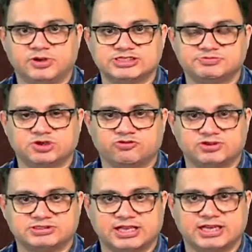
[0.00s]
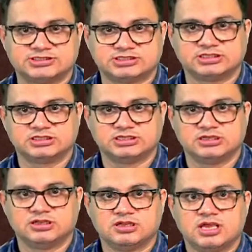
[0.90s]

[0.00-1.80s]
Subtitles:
placement of the silastic keel,